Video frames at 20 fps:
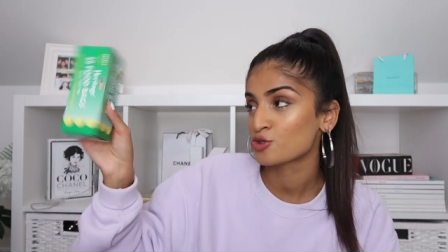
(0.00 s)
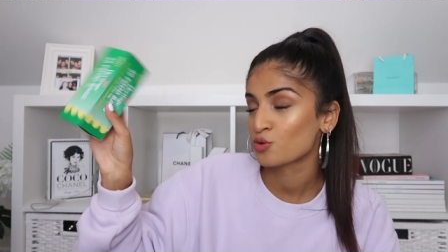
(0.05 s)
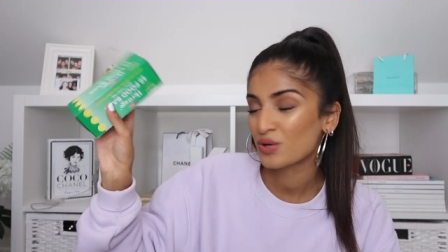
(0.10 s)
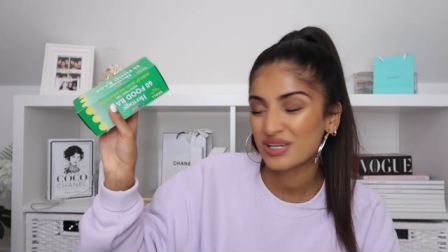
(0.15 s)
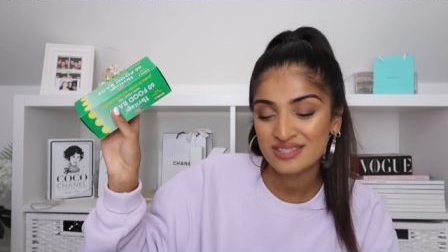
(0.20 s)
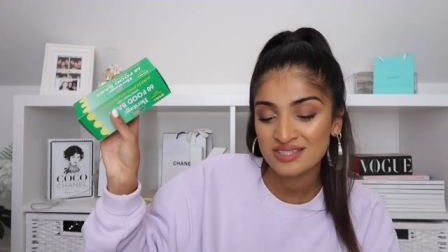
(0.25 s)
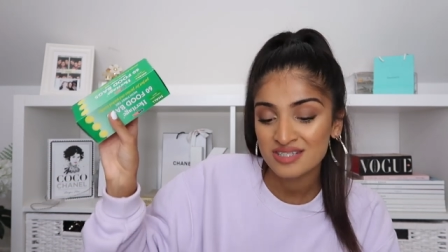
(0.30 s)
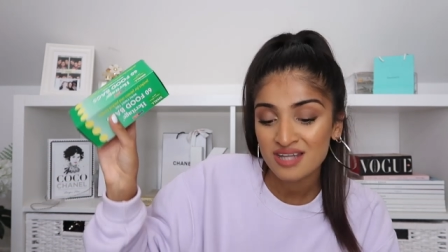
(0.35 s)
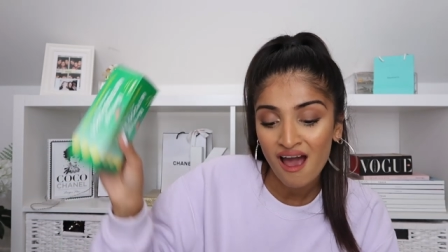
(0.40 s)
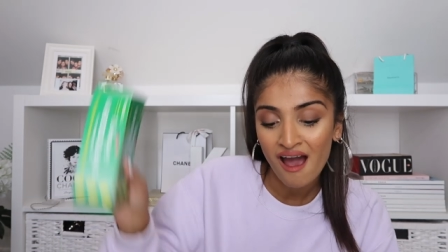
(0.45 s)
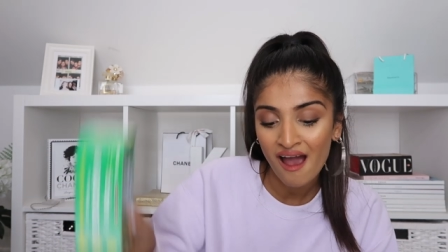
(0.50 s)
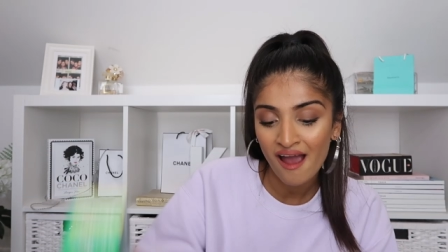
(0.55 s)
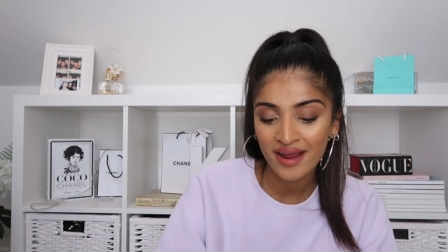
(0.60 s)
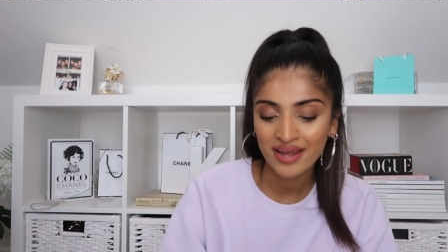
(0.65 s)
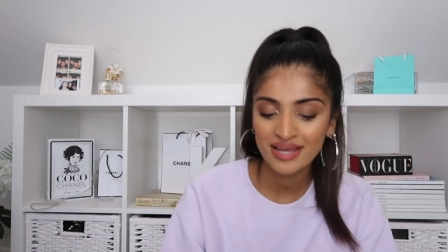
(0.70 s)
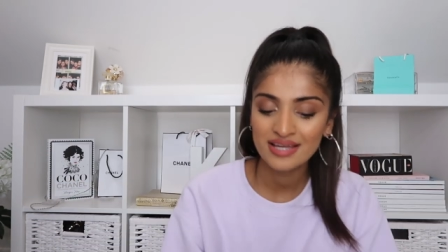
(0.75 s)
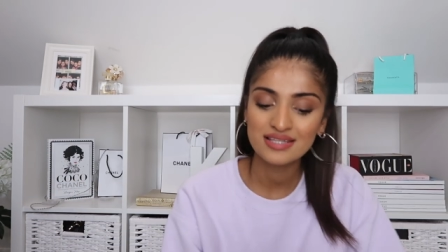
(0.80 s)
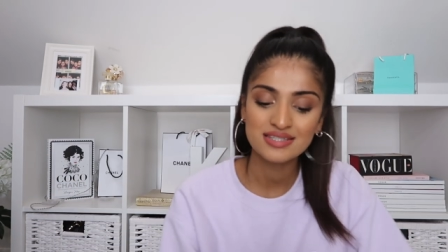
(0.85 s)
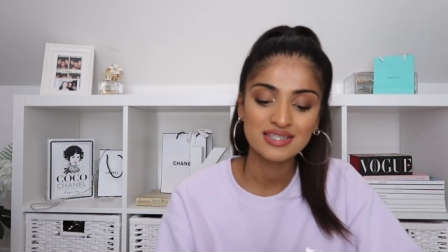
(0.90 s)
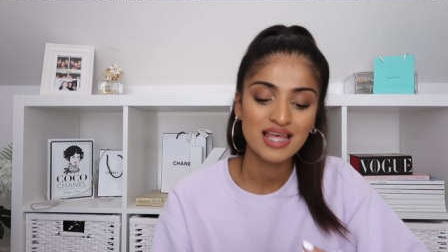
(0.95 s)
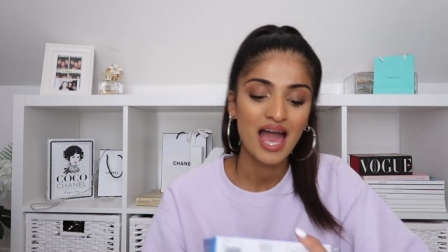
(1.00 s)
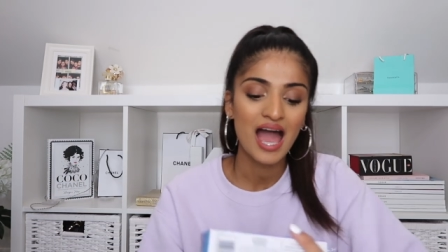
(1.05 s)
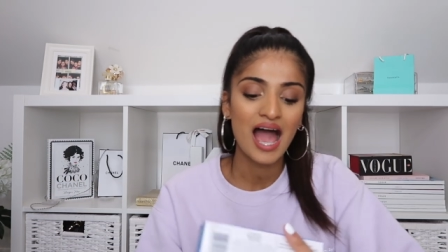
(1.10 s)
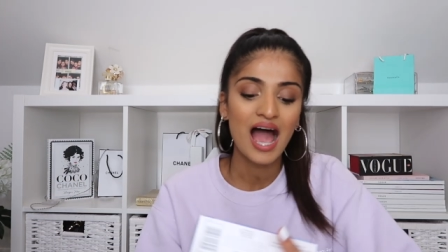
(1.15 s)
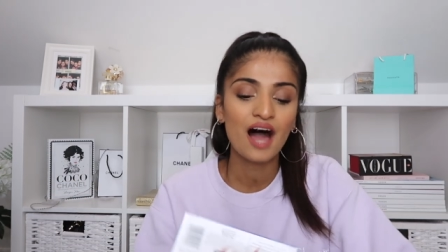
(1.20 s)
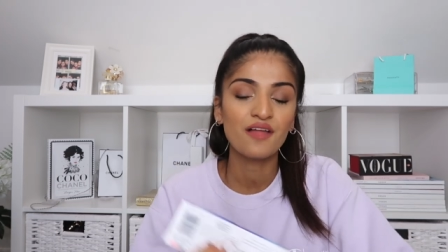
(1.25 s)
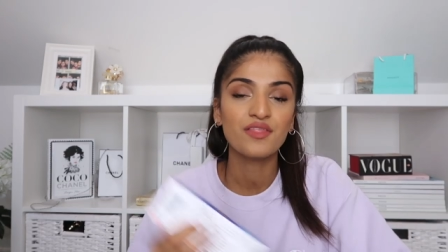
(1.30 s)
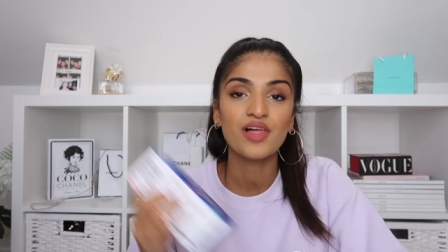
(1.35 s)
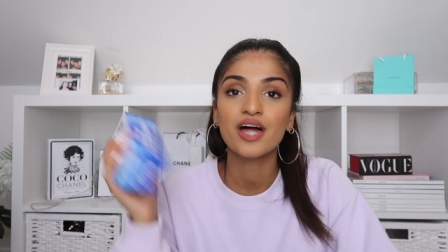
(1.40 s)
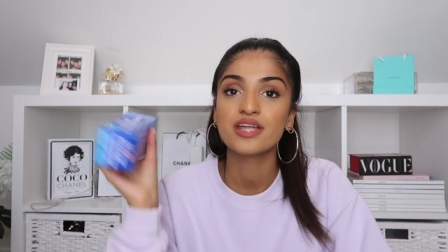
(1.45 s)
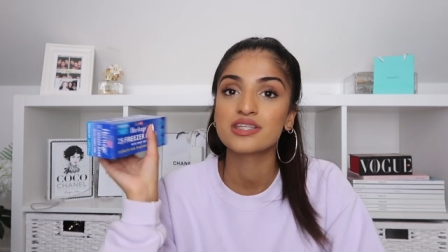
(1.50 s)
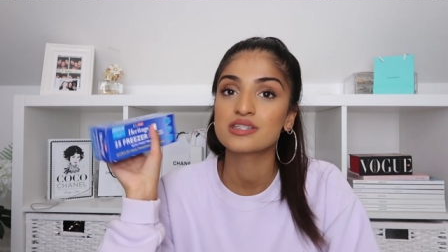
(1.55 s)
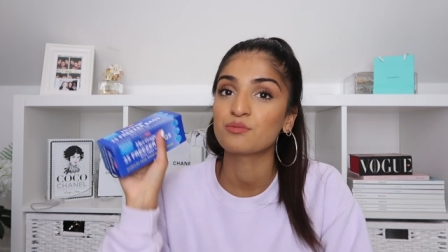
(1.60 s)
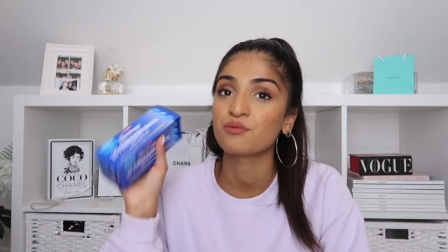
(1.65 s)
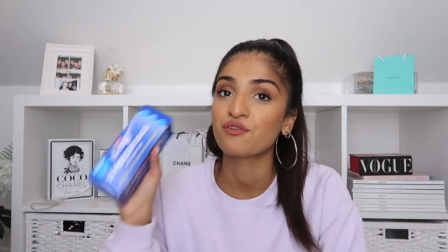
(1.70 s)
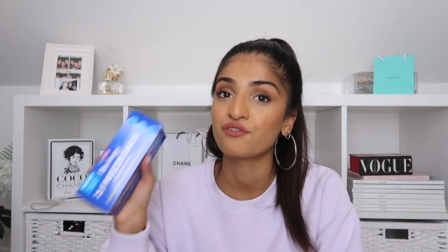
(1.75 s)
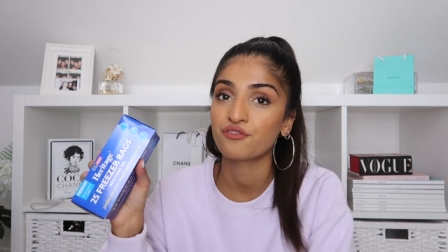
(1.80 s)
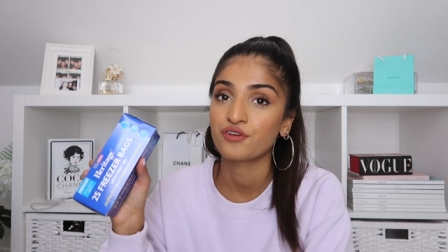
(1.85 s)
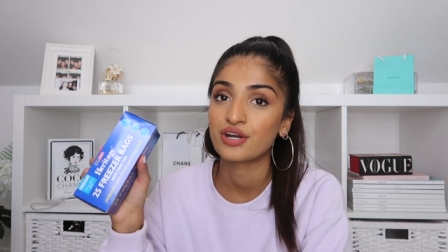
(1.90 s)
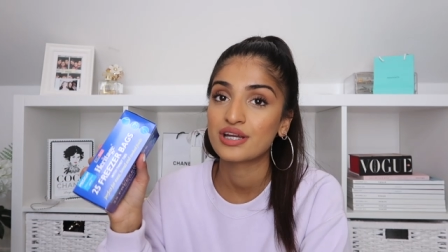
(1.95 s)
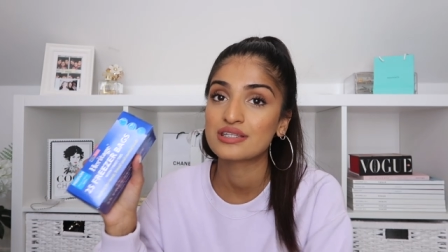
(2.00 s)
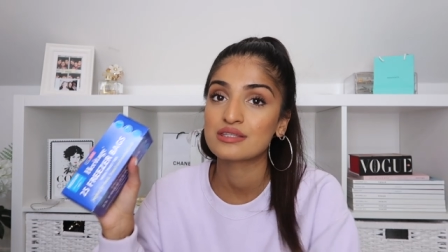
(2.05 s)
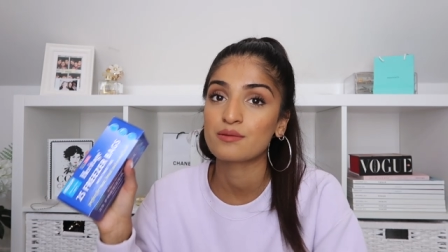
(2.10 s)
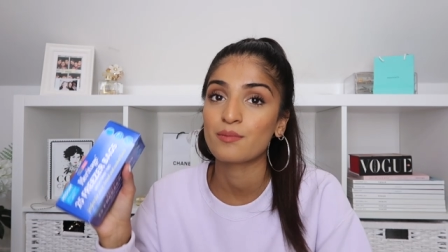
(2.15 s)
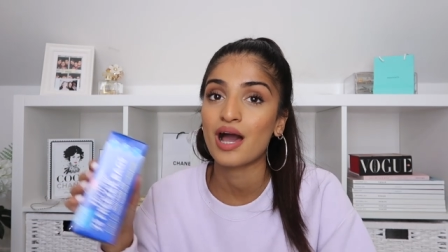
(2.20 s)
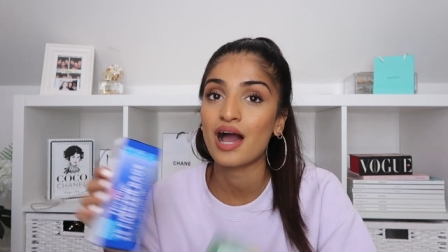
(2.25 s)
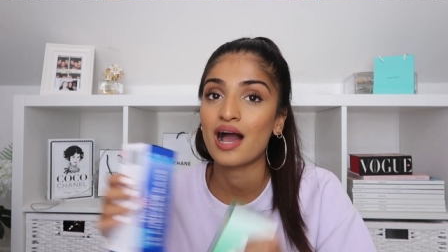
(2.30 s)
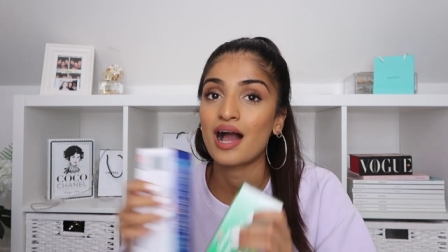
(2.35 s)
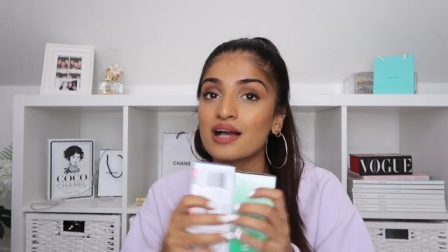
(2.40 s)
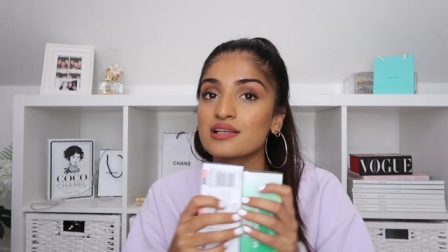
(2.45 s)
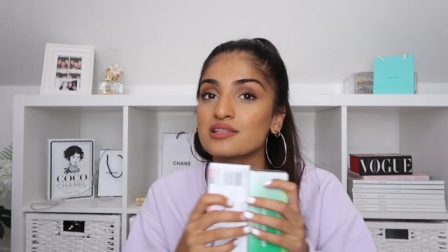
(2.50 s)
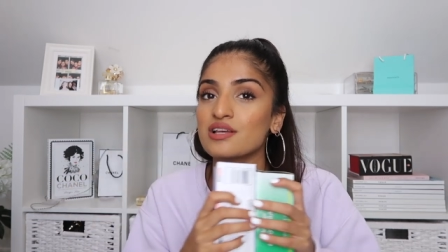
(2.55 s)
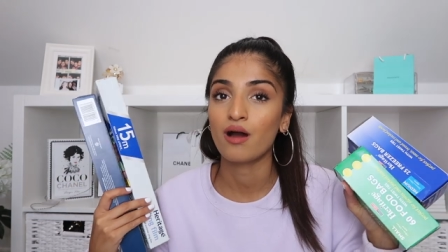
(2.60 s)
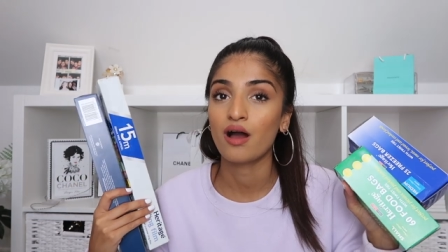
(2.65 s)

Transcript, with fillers: twist ties, and then some freezer bags.